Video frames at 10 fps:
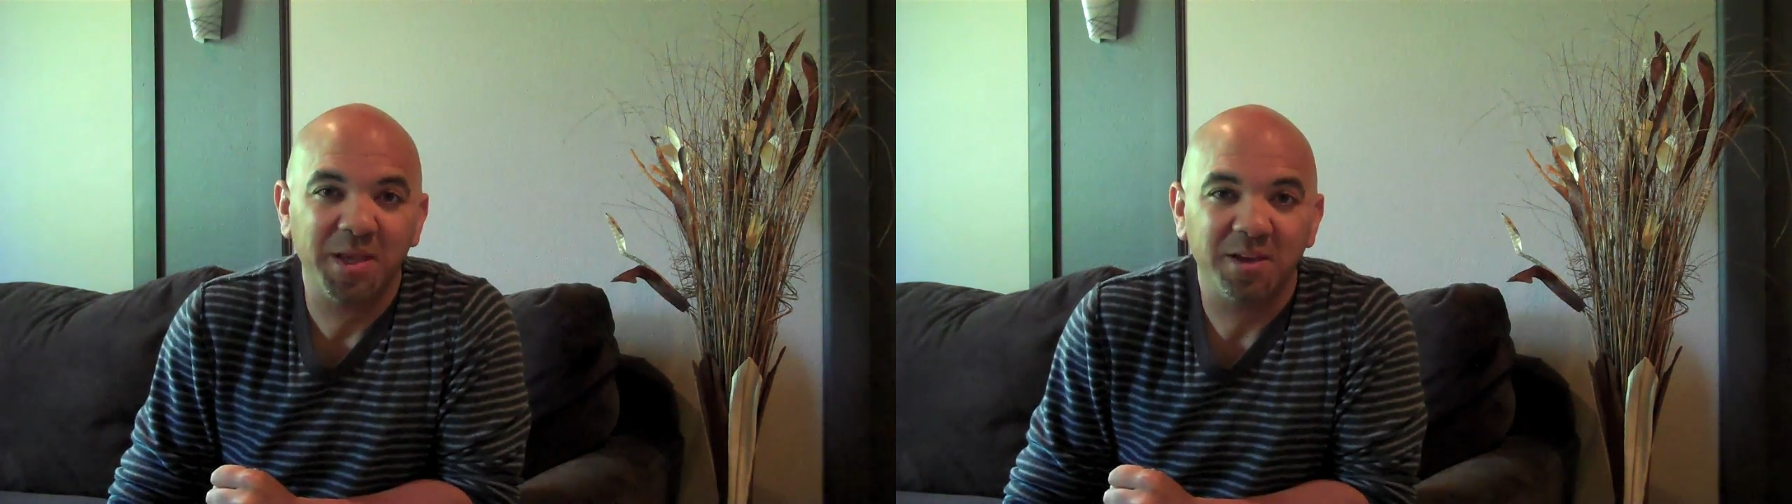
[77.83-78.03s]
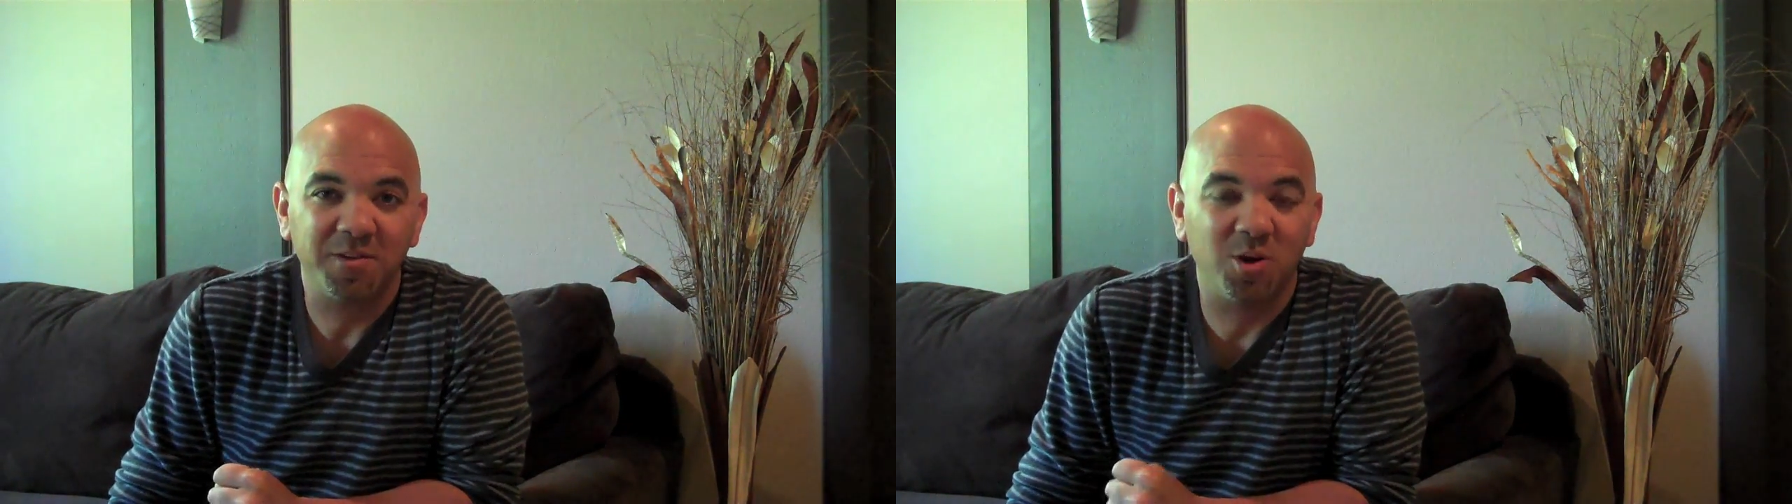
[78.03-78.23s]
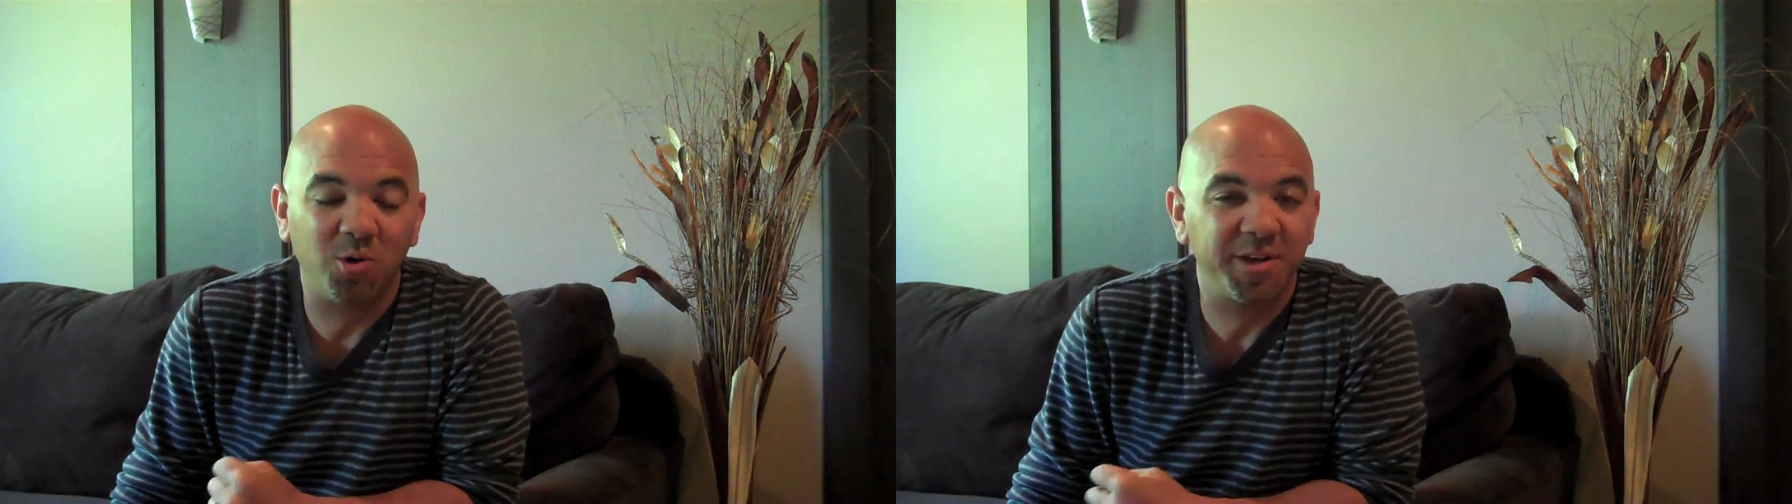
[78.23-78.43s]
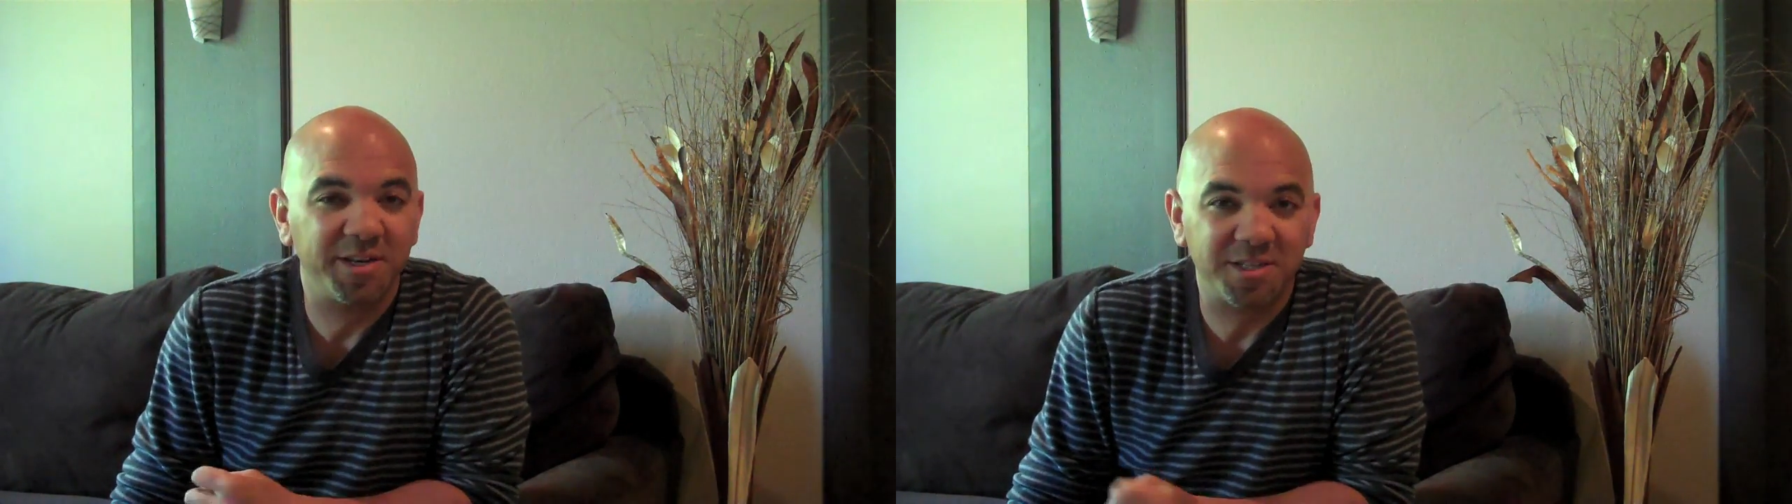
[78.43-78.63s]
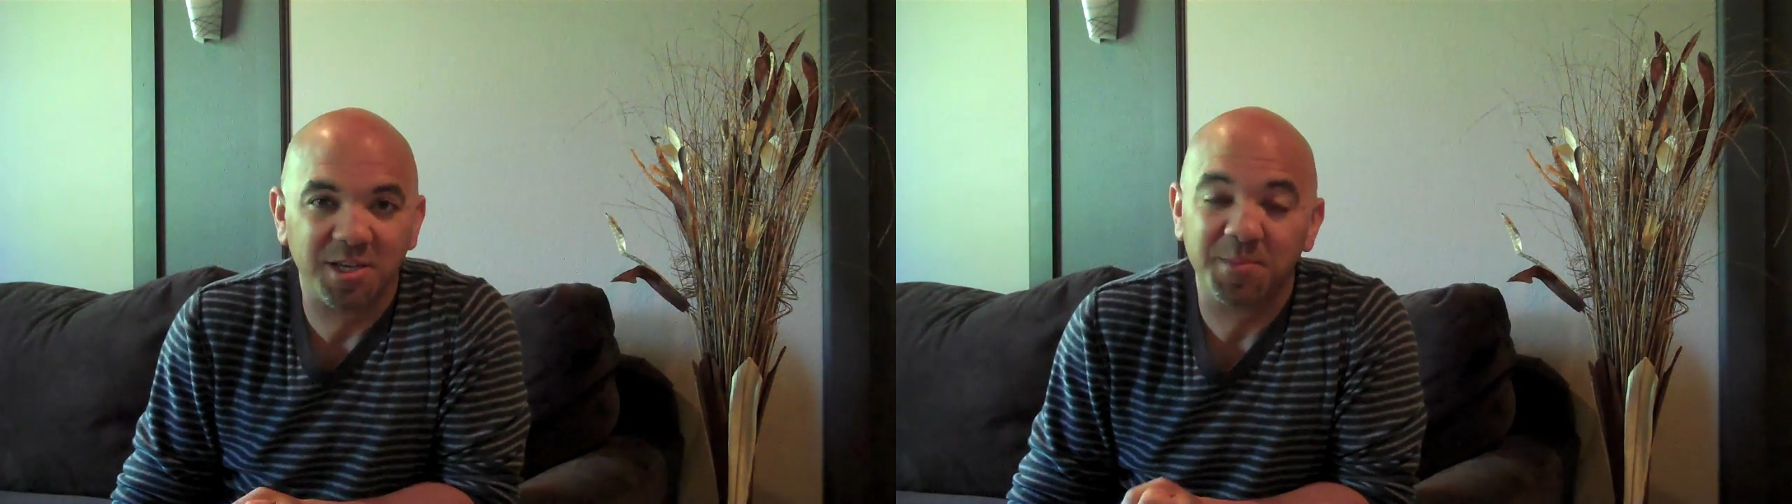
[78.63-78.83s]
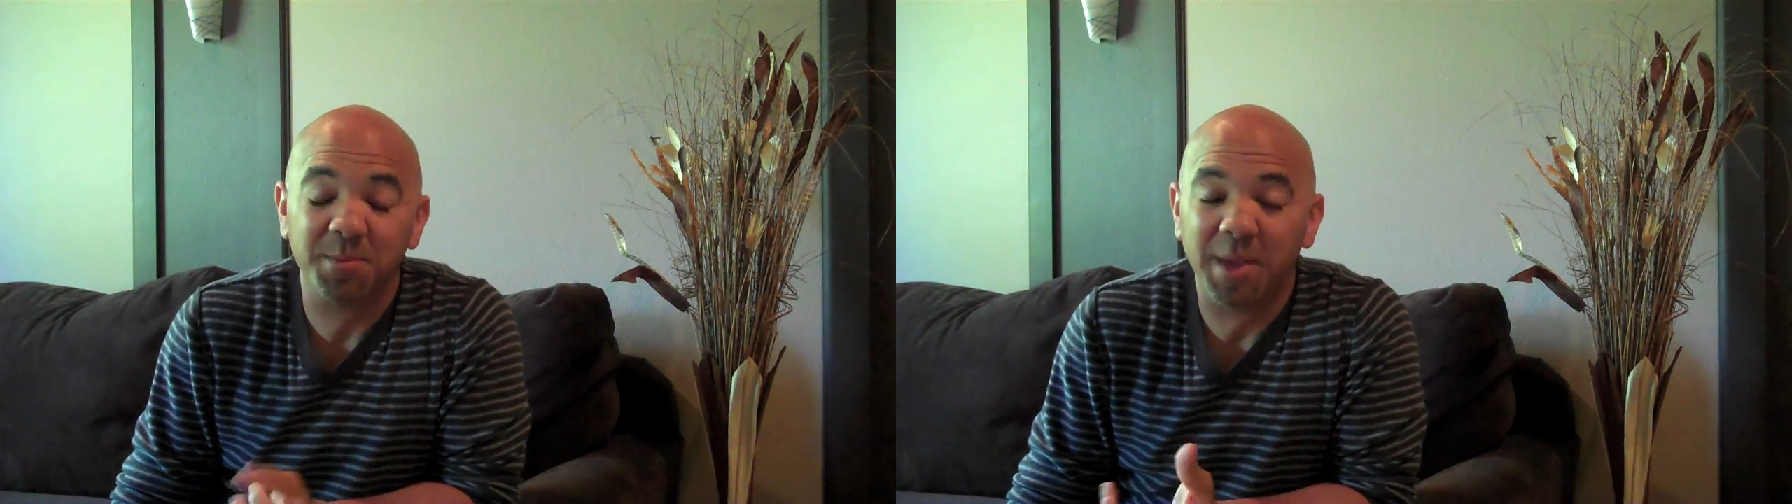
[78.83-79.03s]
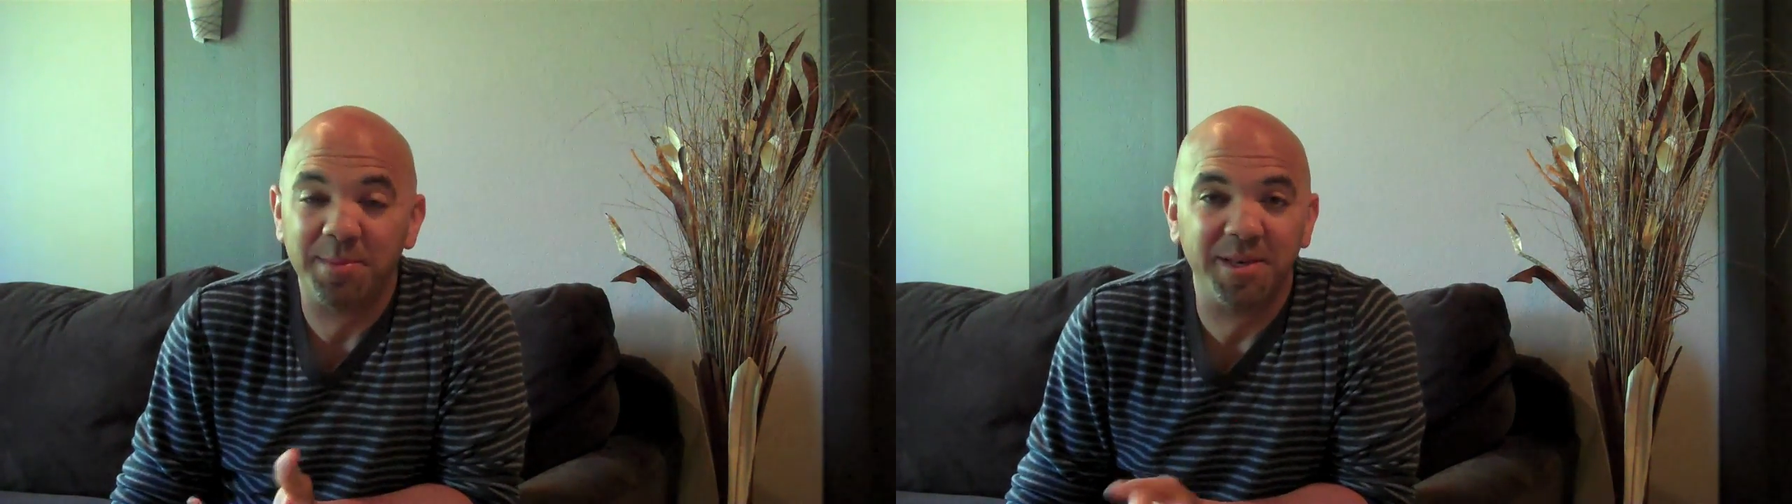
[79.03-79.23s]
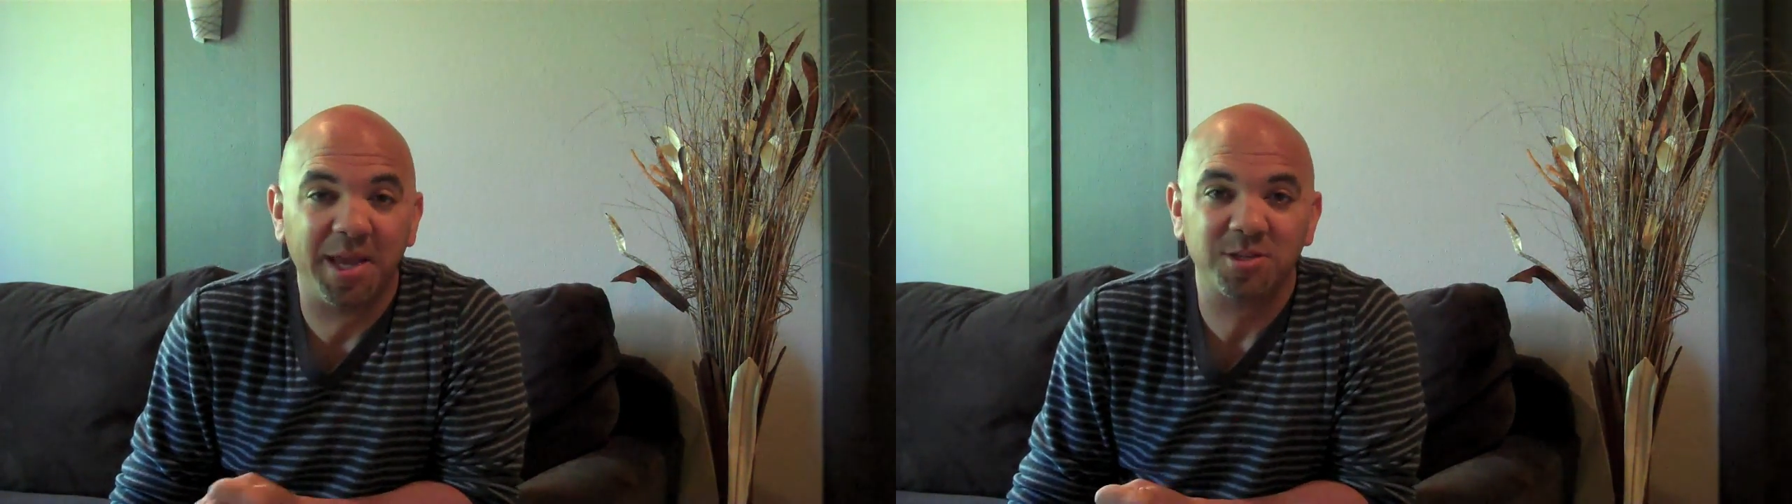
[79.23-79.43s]
you're going into something
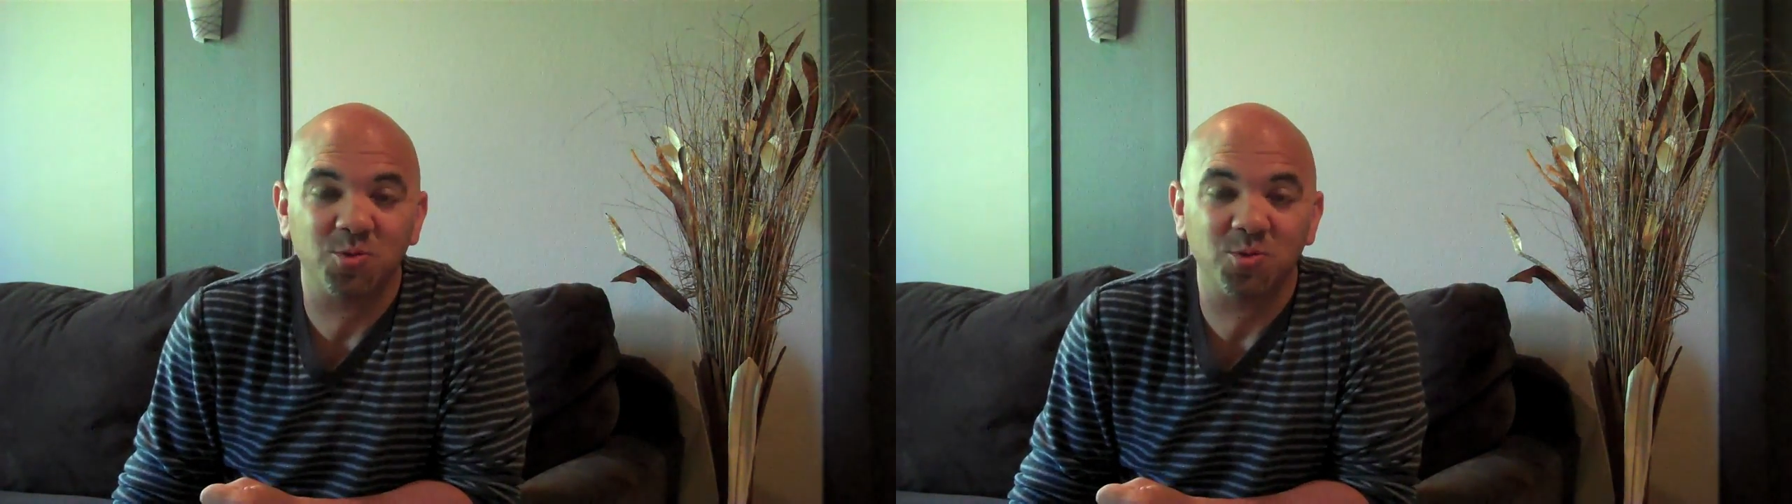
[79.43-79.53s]
maybe next